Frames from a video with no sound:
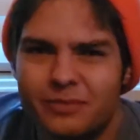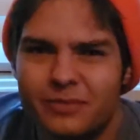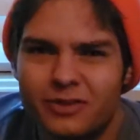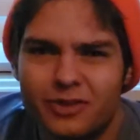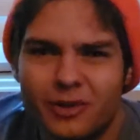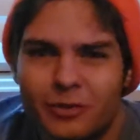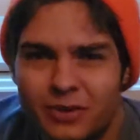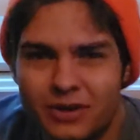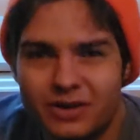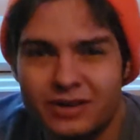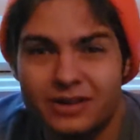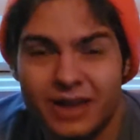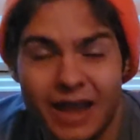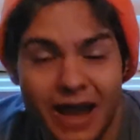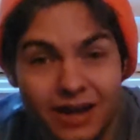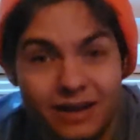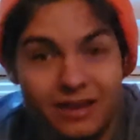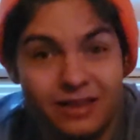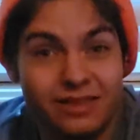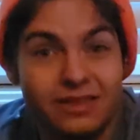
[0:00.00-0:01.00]
something
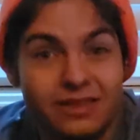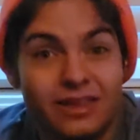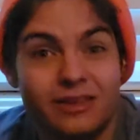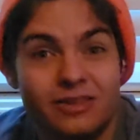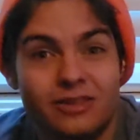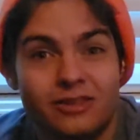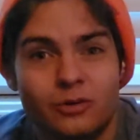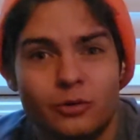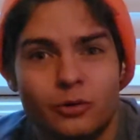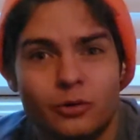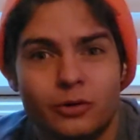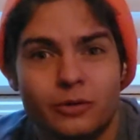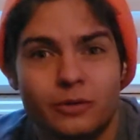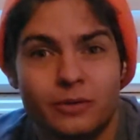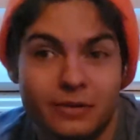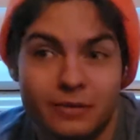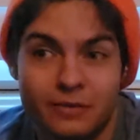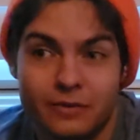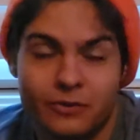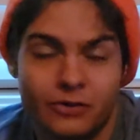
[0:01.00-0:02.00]
can exist, or
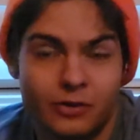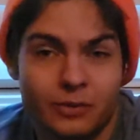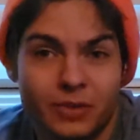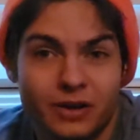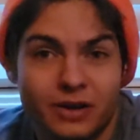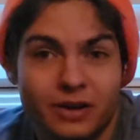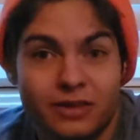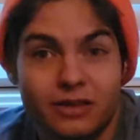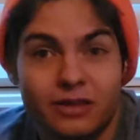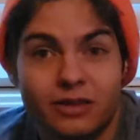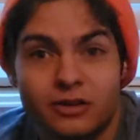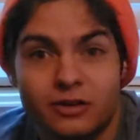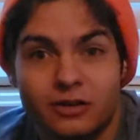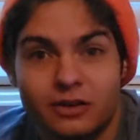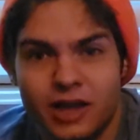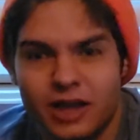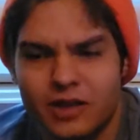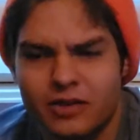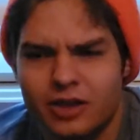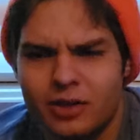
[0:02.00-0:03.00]
if something existed,
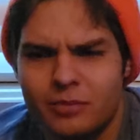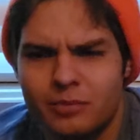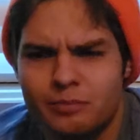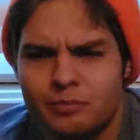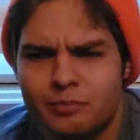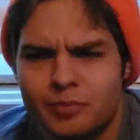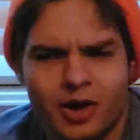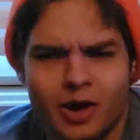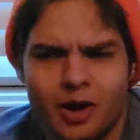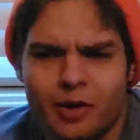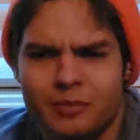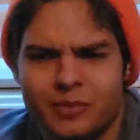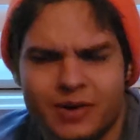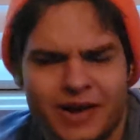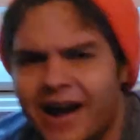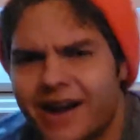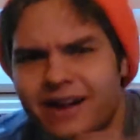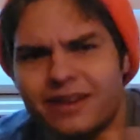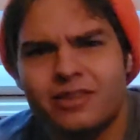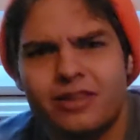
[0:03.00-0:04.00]
can they become
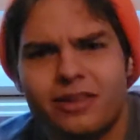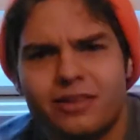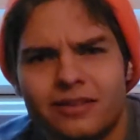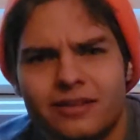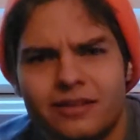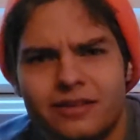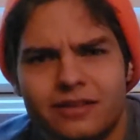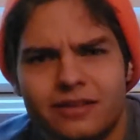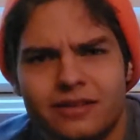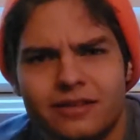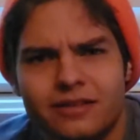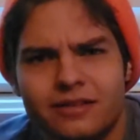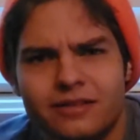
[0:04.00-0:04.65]
non-existent?